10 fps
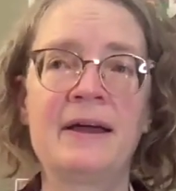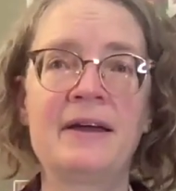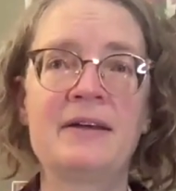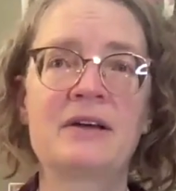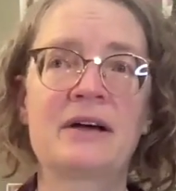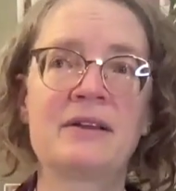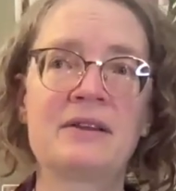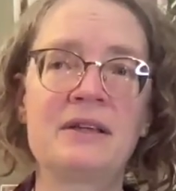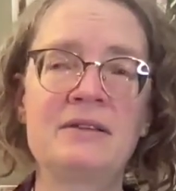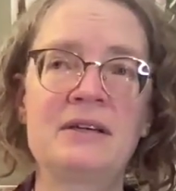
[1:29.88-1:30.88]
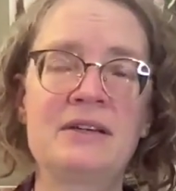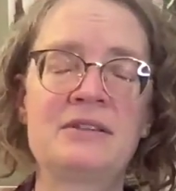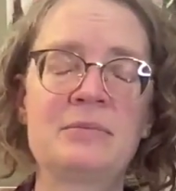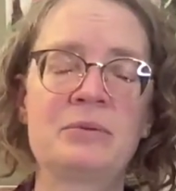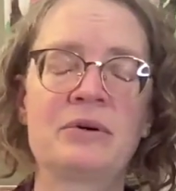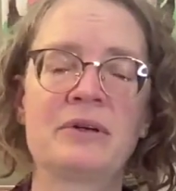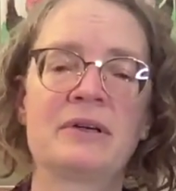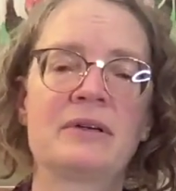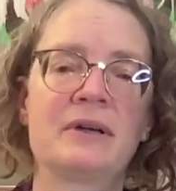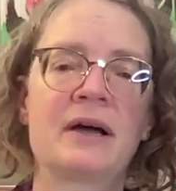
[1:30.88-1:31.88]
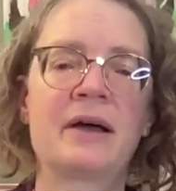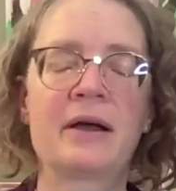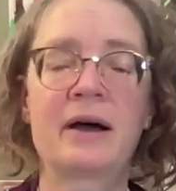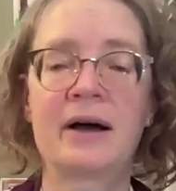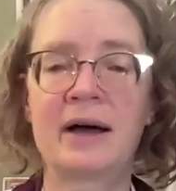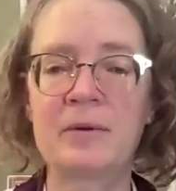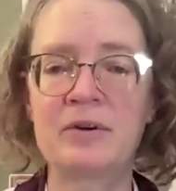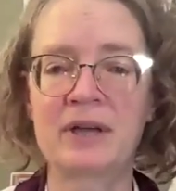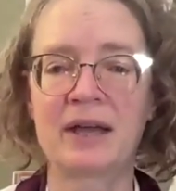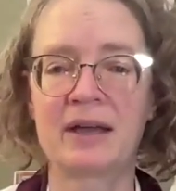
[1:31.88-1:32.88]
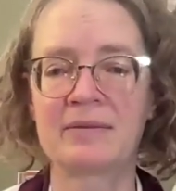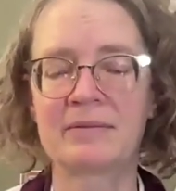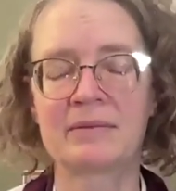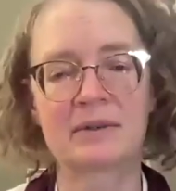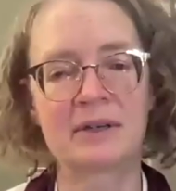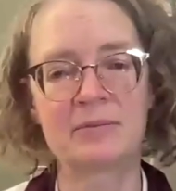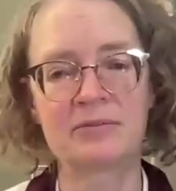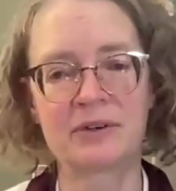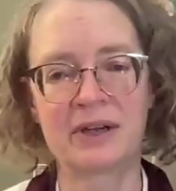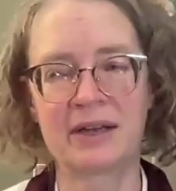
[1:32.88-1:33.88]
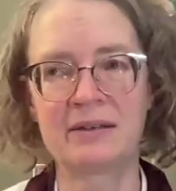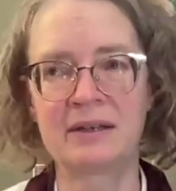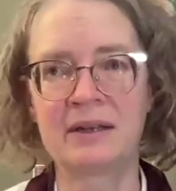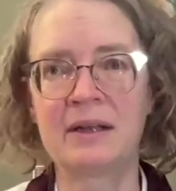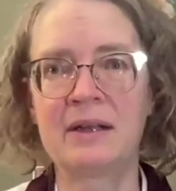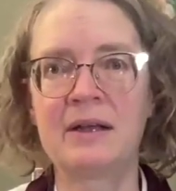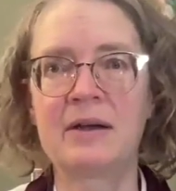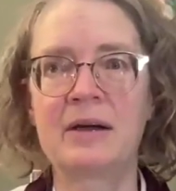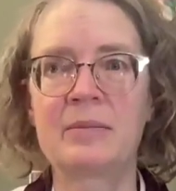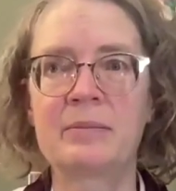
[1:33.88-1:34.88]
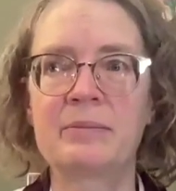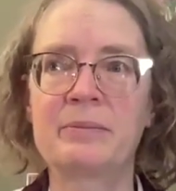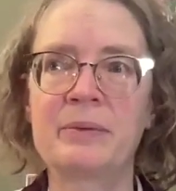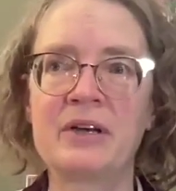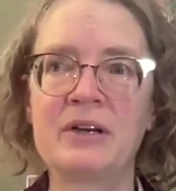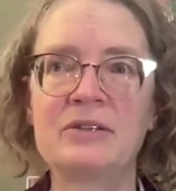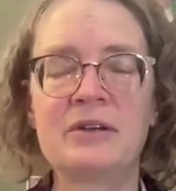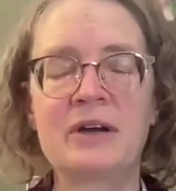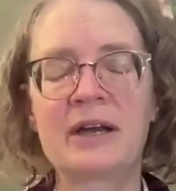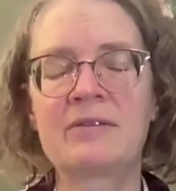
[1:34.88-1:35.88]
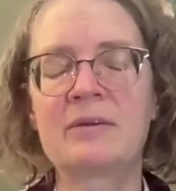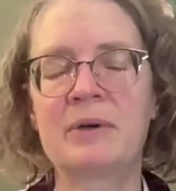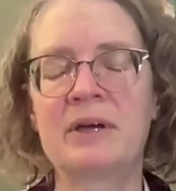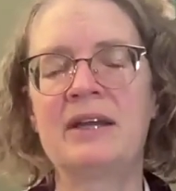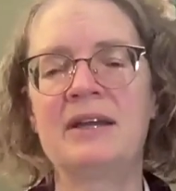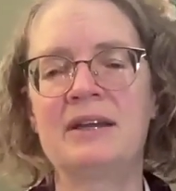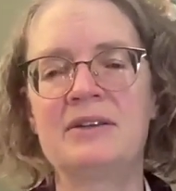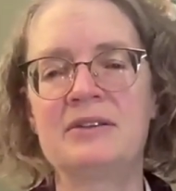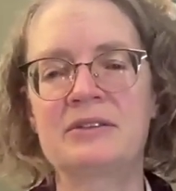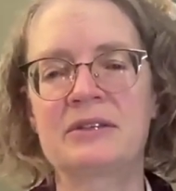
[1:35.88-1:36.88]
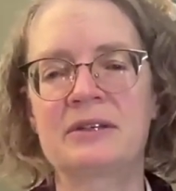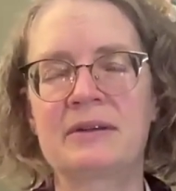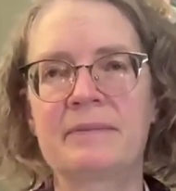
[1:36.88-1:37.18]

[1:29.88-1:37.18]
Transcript: and I think that it's important. I'm okay. I'm fine. But not everybody is